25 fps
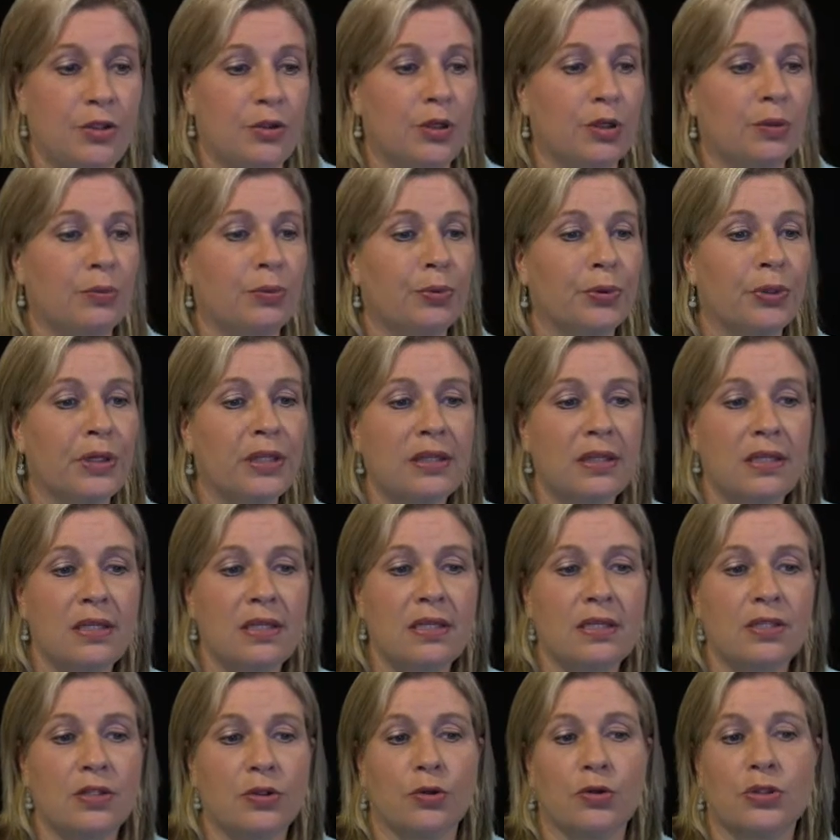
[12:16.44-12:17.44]
You can print
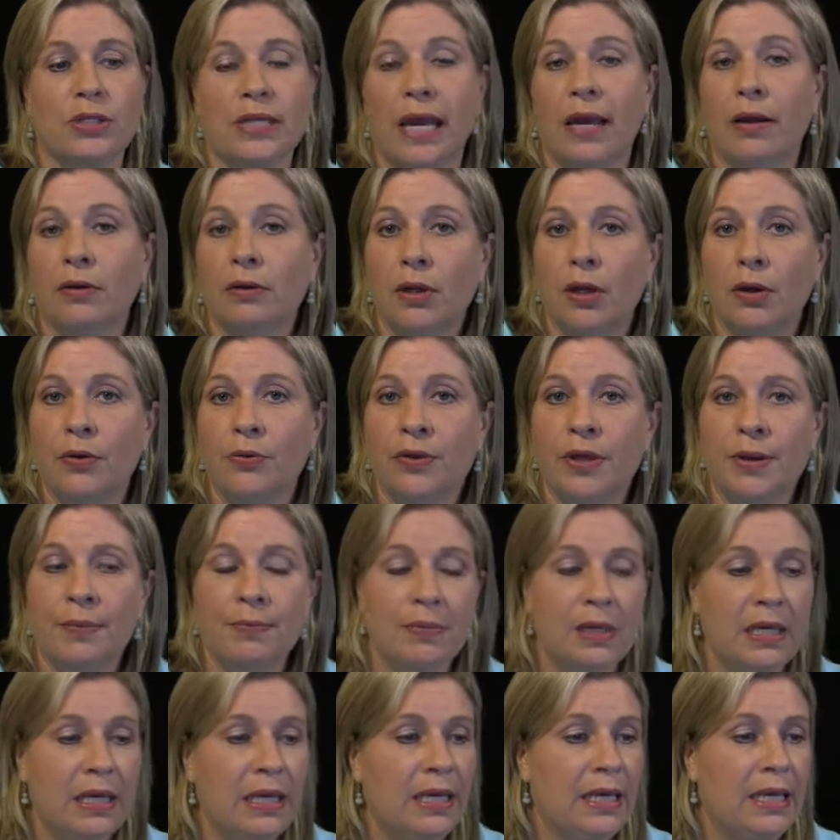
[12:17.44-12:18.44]
these or download
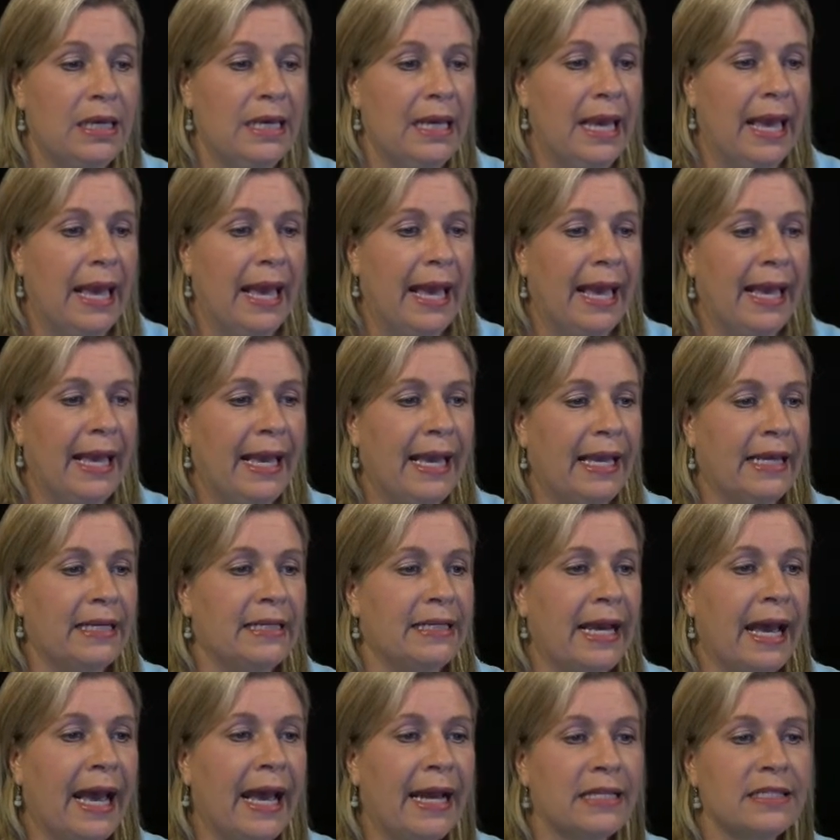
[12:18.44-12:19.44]
them
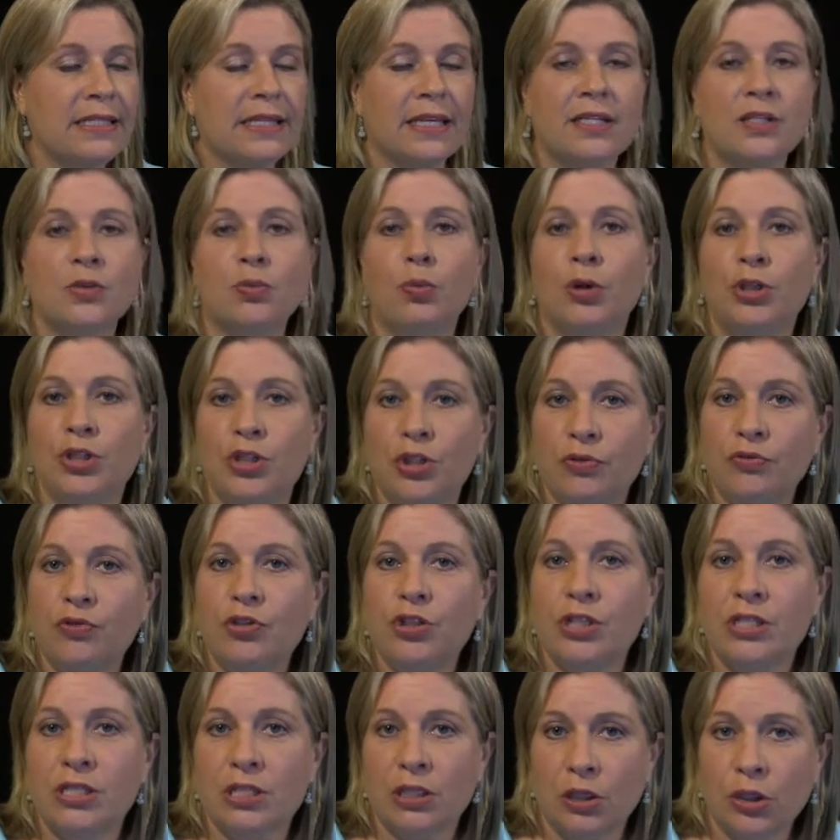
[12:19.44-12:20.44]
and access what you've
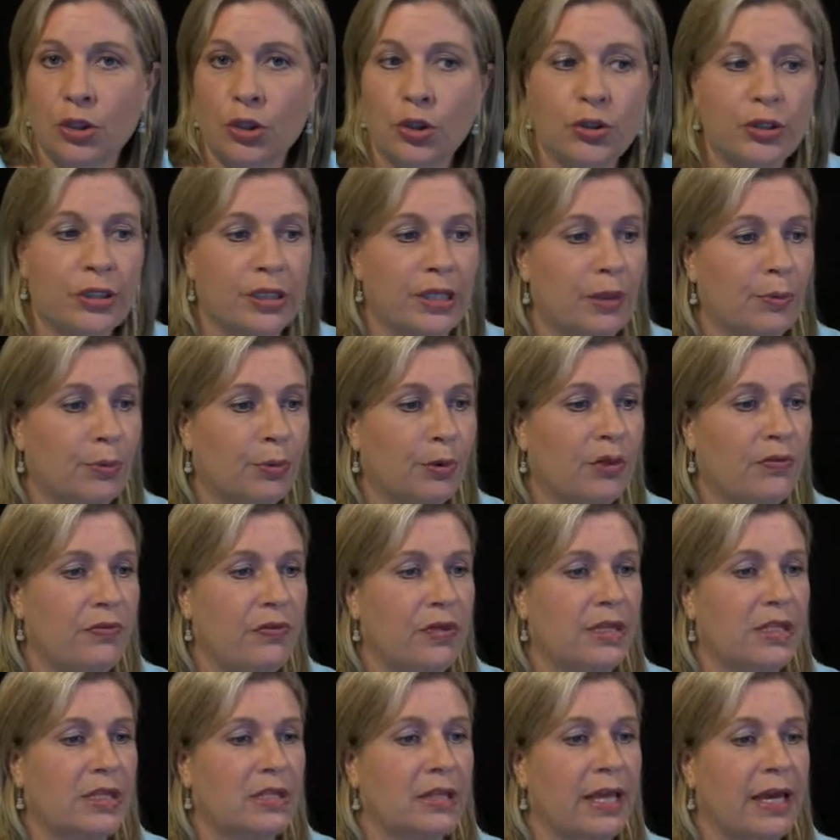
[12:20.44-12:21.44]
just learned in the
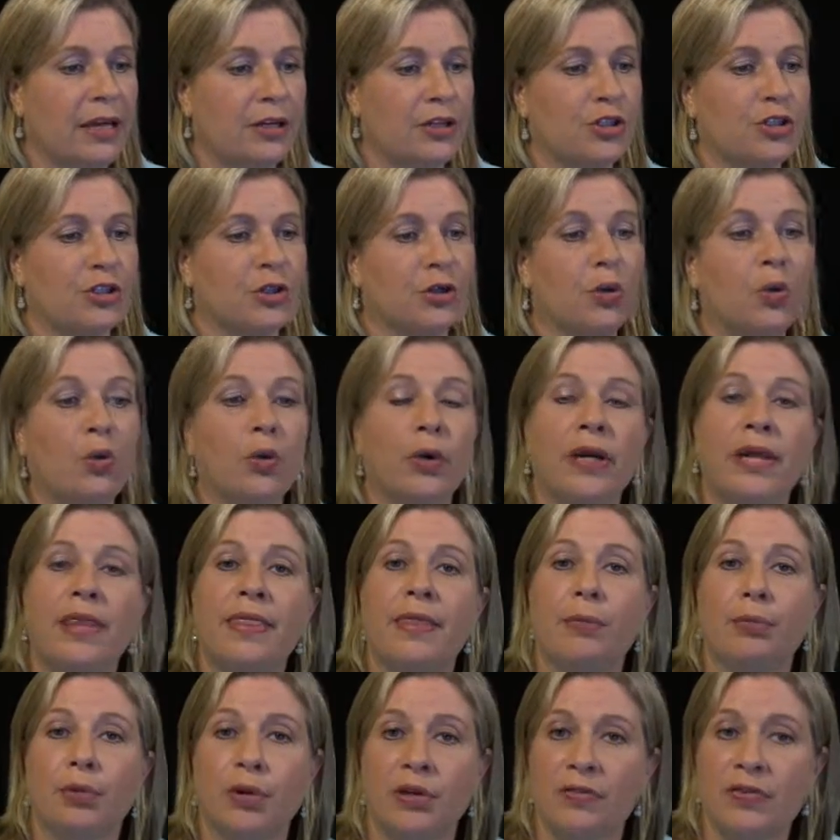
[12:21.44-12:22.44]
previous lecture or
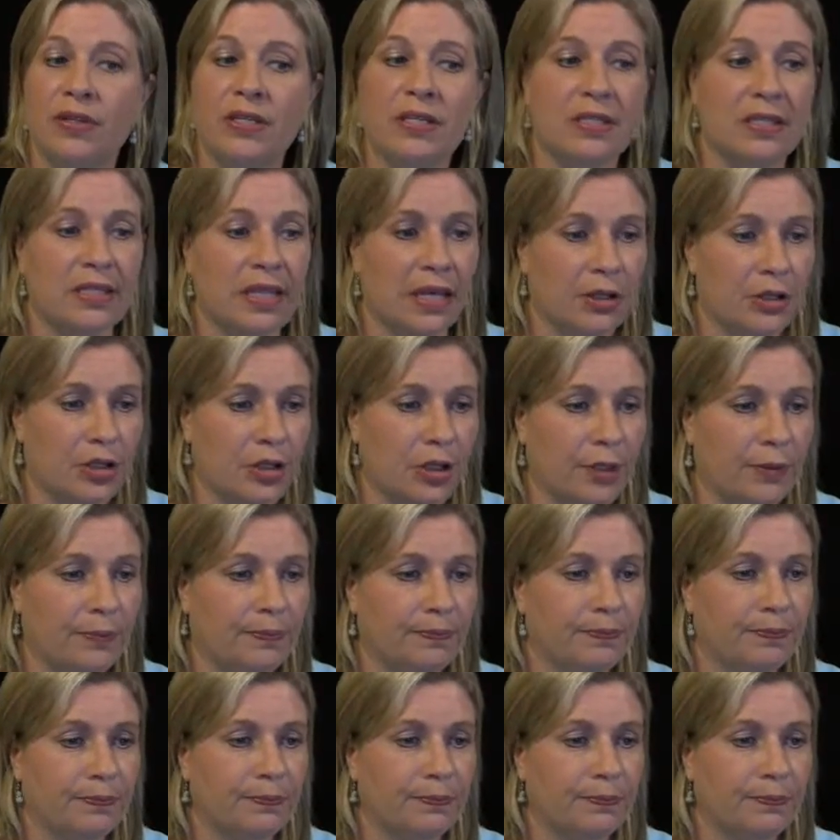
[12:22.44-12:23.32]
in the previous section.